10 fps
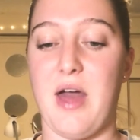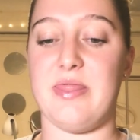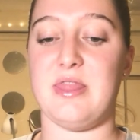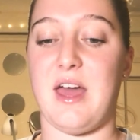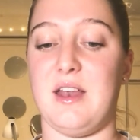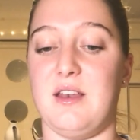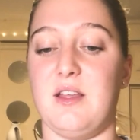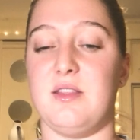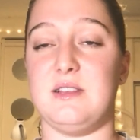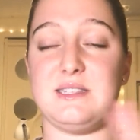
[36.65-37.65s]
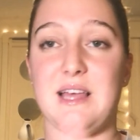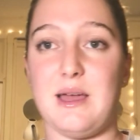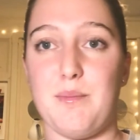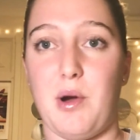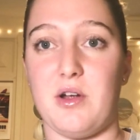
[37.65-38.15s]
And then the
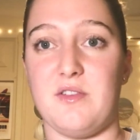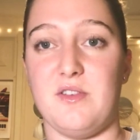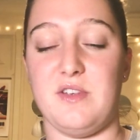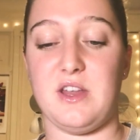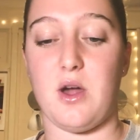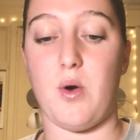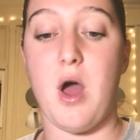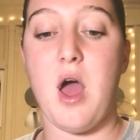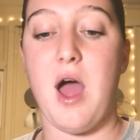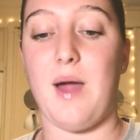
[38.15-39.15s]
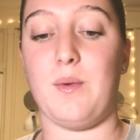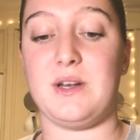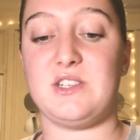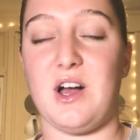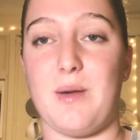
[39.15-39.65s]
second part of the video, I want
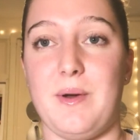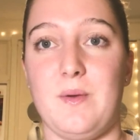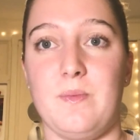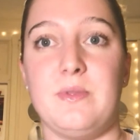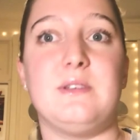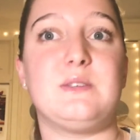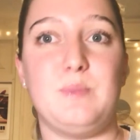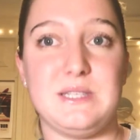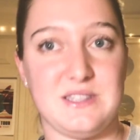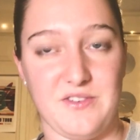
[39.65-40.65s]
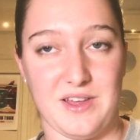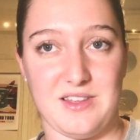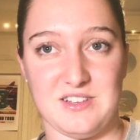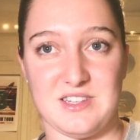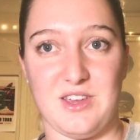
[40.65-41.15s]
to talk about specific
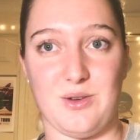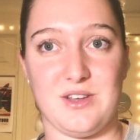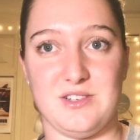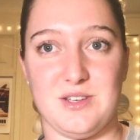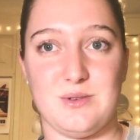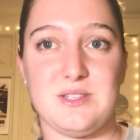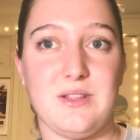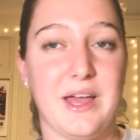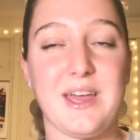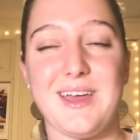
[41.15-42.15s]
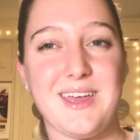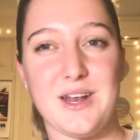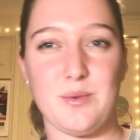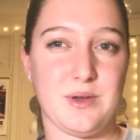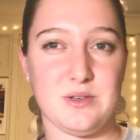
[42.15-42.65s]
things that you can do. So like get
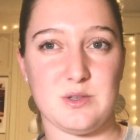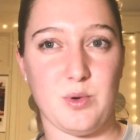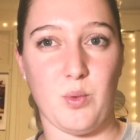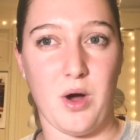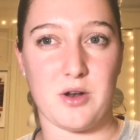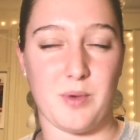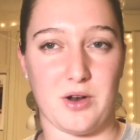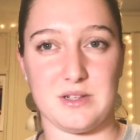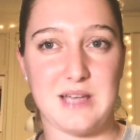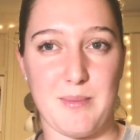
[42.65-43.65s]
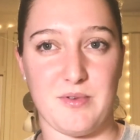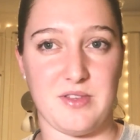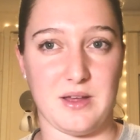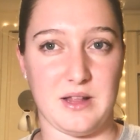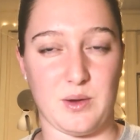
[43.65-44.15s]
a reusable water bottle type of
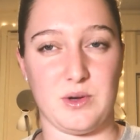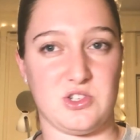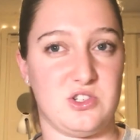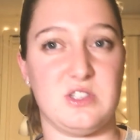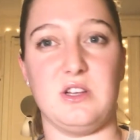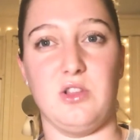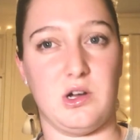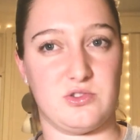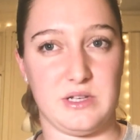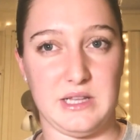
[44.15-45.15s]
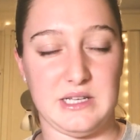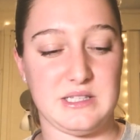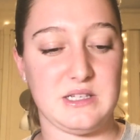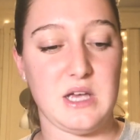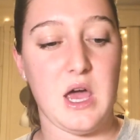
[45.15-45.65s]
thing, like where it's just a laundry
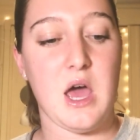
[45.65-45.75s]
list.